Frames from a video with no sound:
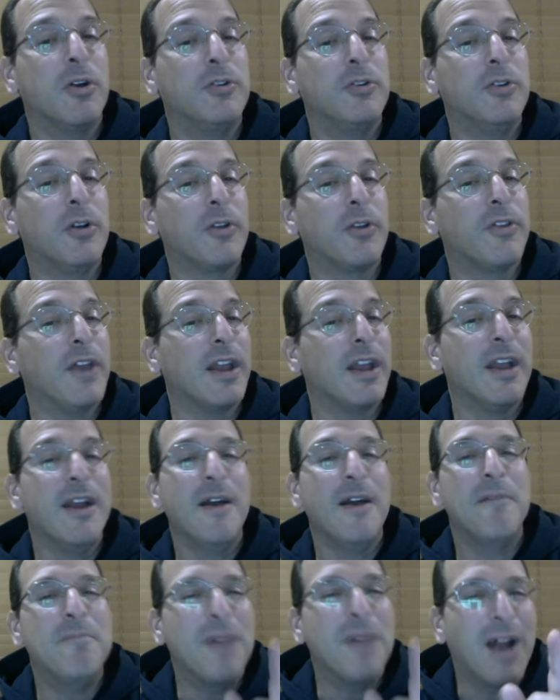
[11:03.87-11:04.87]
do your thing.
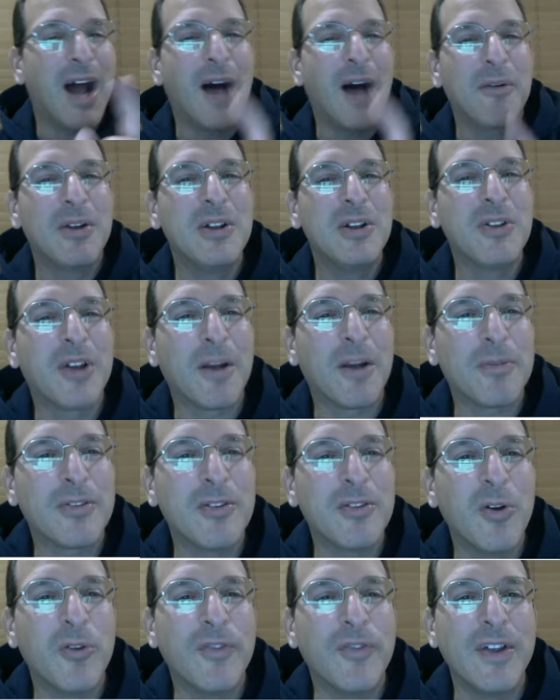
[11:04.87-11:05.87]
But I'm going to look up
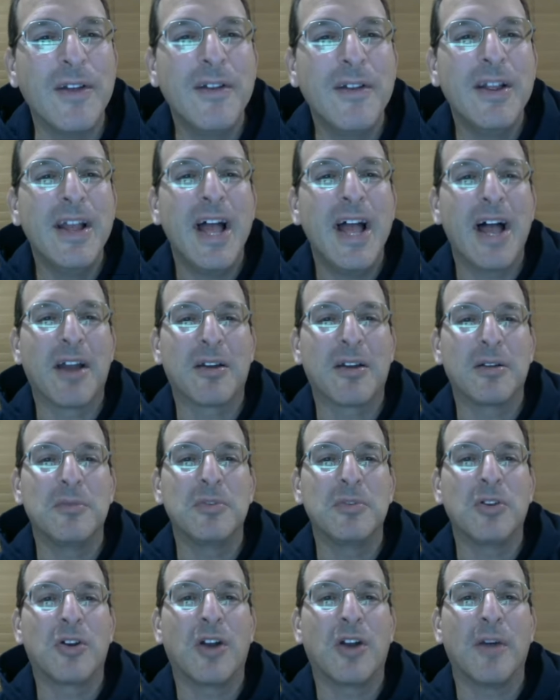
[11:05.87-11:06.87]
Slofie and I'm going to
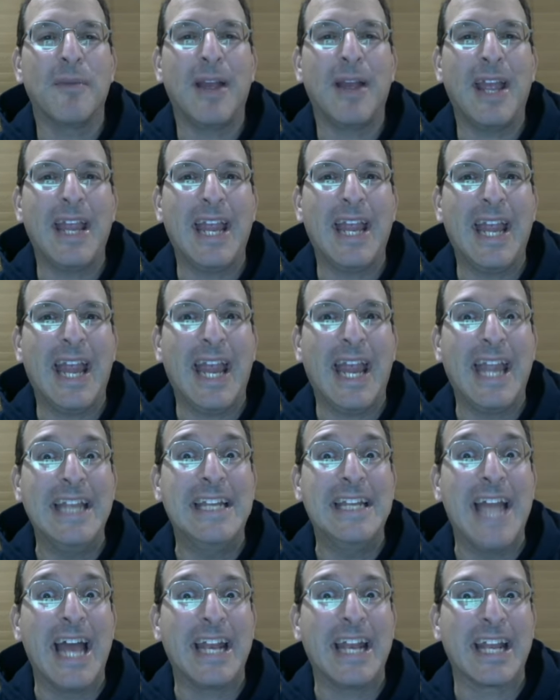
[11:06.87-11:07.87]
look up
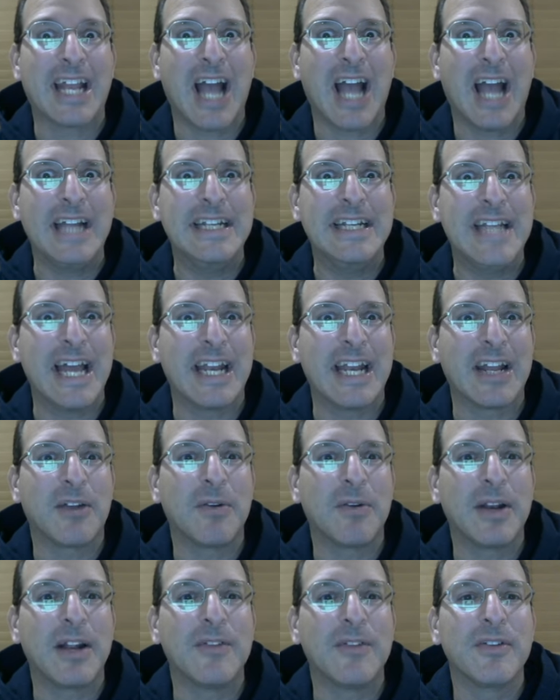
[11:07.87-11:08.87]
eidetic, eidetic,
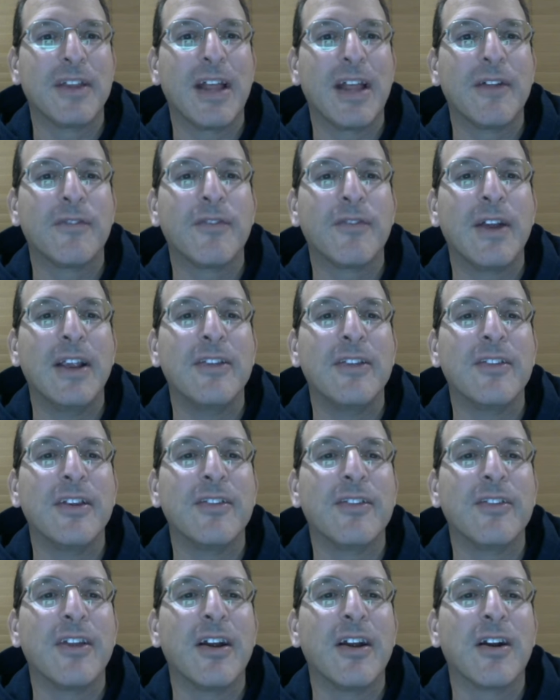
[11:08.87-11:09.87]
whatever that phrase
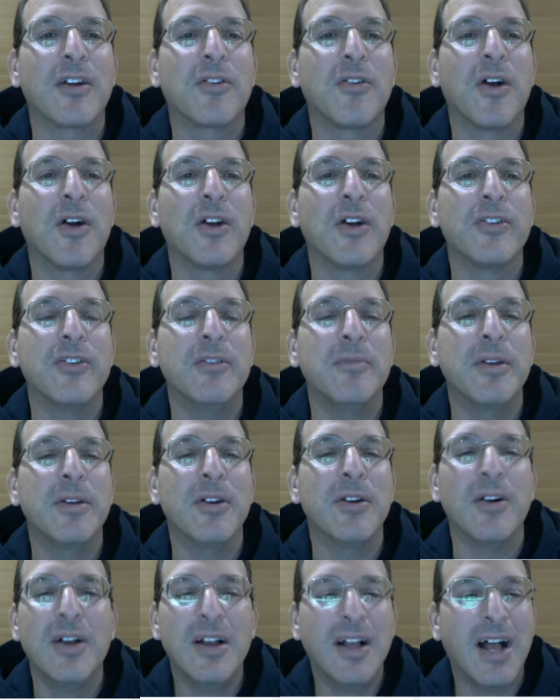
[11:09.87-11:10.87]
is there across in the
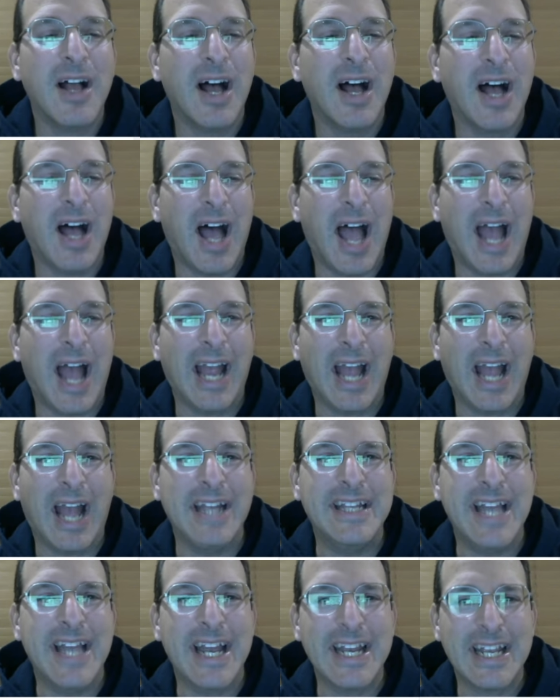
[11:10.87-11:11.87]
middle.
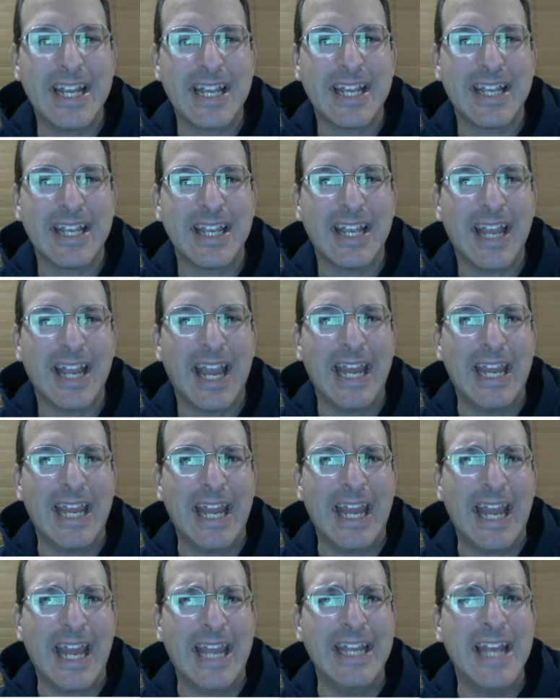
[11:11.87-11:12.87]
Eidetic?
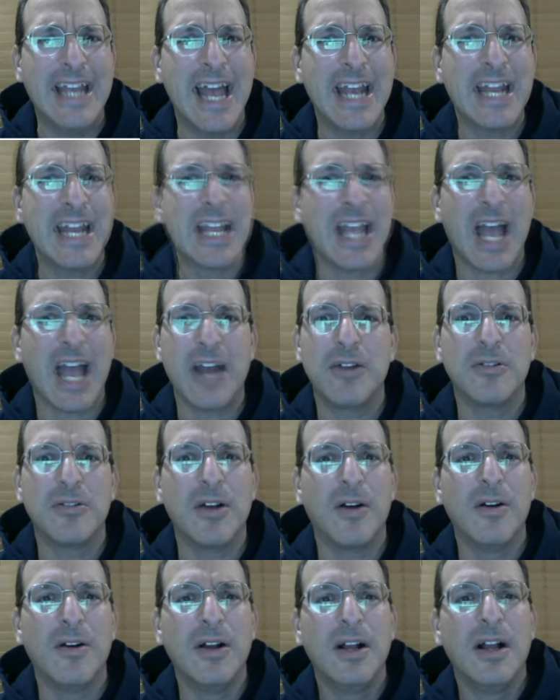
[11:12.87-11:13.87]
Eidetic? I don't
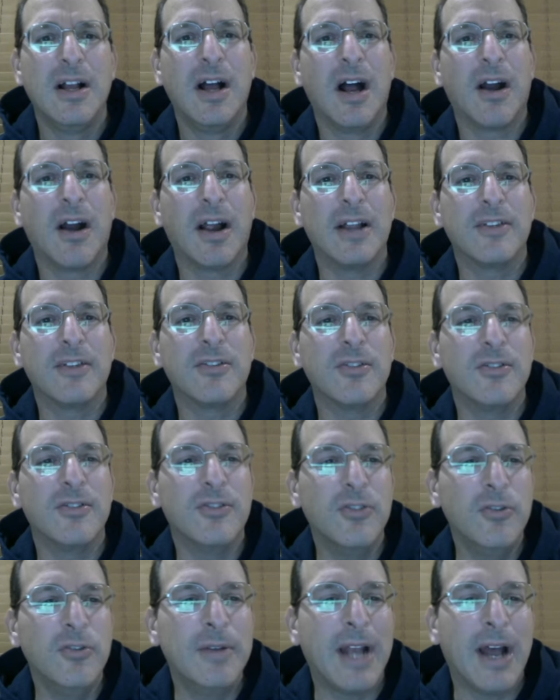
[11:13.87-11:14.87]
know. All right, so
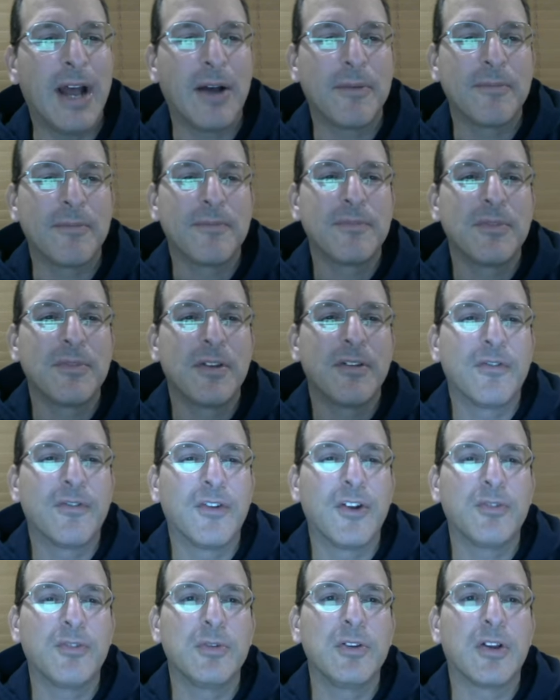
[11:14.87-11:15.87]
zooming out.
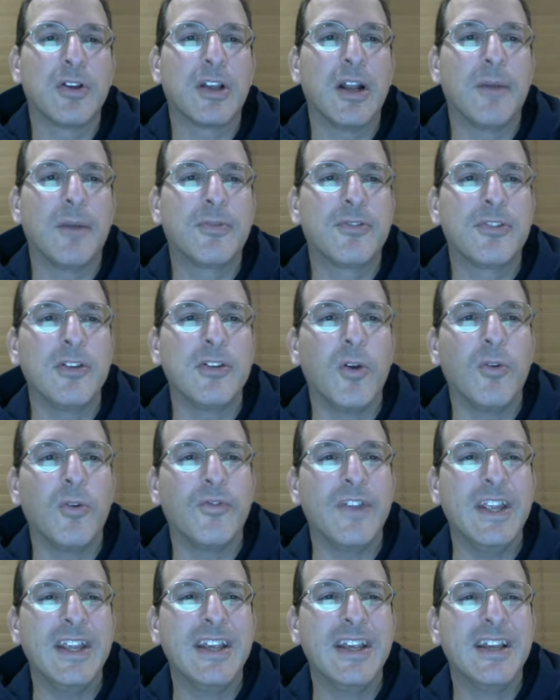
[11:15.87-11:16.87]
First, we're looking up
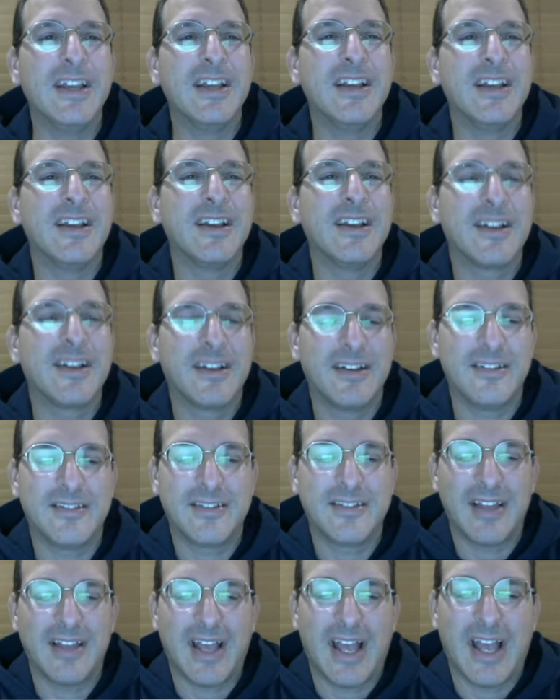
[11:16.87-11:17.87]
Slofie
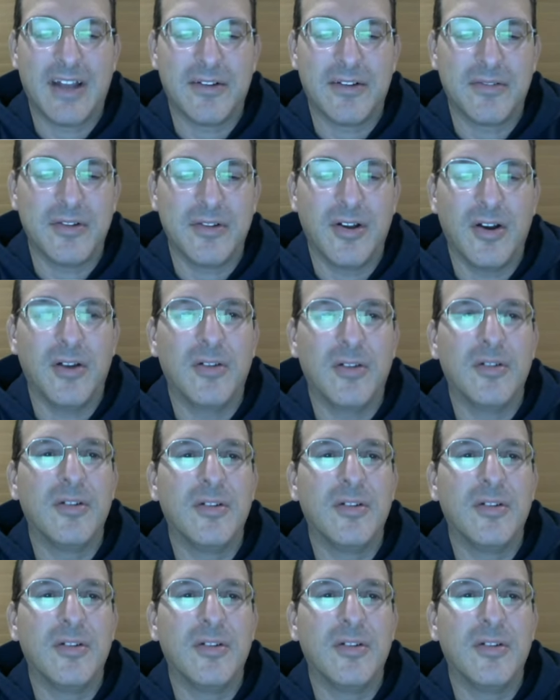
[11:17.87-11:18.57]
because I don't know.